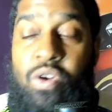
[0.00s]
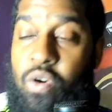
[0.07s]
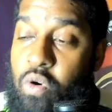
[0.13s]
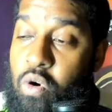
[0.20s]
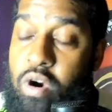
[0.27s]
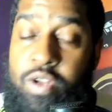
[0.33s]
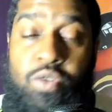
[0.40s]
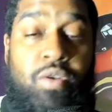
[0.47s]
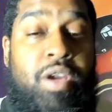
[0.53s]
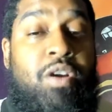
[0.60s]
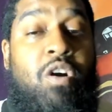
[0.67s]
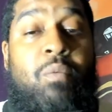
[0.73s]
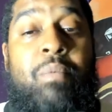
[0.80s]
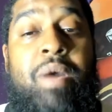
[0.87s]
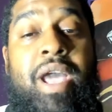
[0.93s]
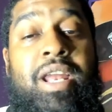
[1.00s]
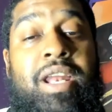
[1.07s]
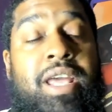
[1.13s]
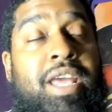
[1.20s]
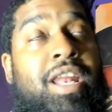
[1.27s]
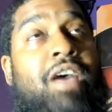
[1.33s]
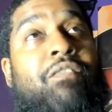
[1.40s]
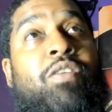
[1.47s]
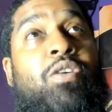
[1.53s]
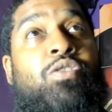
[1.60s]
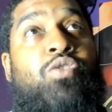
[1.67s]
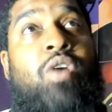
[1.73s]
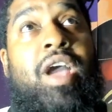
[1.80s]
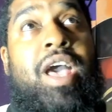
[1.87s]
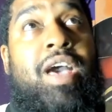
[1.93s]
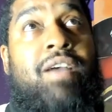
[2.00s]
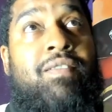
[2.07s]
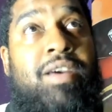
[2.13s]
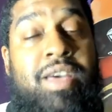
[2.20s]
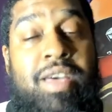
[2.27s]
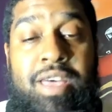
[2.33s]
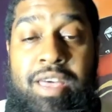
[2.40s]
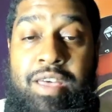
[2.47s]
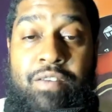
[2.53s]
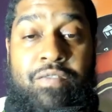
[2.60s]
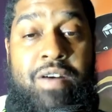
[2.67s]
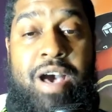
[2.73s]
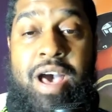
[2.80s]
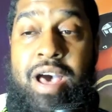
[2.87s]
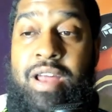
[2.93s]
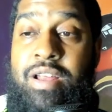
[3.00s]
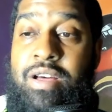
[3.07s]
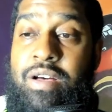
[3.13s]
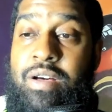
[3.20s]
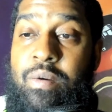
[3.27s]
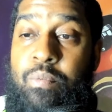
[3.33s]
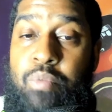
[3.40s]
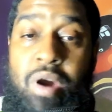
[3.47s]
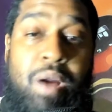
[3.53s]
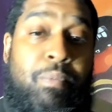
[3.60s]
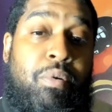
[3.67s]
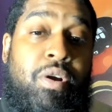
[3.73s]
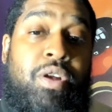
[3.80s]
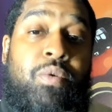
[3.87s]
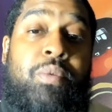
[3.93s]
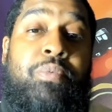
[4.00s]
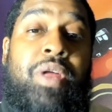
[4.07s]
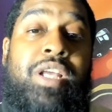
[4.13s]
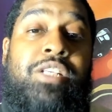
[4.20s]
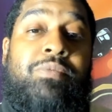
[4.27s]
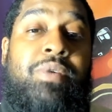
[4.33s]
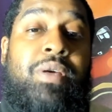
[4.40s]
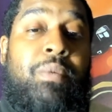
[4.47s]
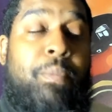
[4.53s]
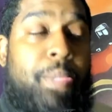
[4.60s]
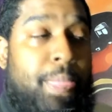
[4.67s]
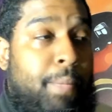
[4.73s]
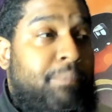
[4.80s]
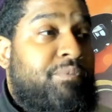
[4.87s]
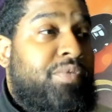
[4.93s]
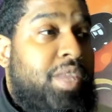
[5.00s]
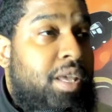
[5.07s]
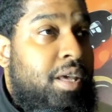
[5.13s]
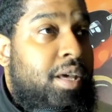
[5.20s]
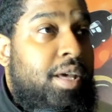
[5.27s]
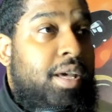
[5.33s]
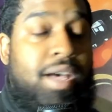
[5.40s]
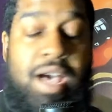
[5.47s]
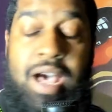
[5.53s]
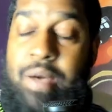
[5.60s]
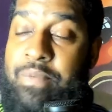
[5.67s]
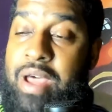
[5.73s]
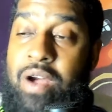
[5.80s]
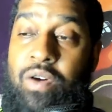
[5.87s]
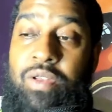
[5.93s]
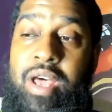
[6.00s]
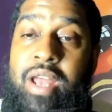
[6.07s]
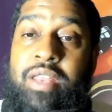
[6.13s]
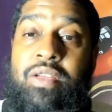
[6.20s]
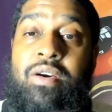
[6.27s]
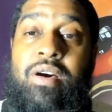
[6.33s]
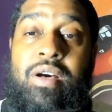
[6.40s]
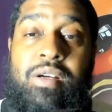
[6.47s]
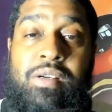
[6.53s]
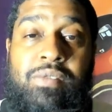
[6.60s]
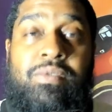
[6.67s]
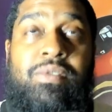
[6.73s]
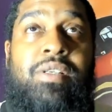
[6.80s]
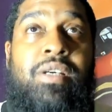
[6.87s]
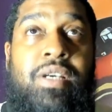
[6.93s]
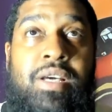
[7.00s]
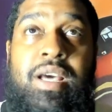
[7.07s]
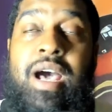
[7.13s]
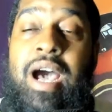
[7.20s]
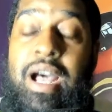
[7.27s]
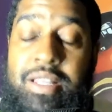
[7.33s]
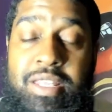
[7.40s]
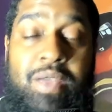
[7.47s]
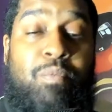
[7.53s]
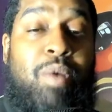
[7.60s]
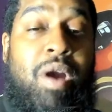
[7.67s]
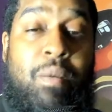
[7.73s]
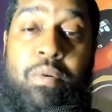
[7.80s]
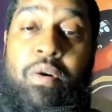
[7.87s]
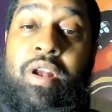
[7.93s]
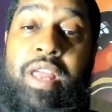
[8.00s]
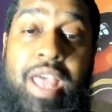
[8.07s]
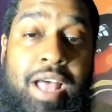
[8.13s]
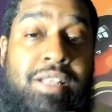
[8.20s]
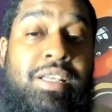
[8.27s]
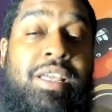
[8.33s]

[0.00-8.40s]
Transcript: Or do they go back in the NFL draft and find Brock Purdy replacement? I'm not going to lie to y'all. I think Brock Purdy has to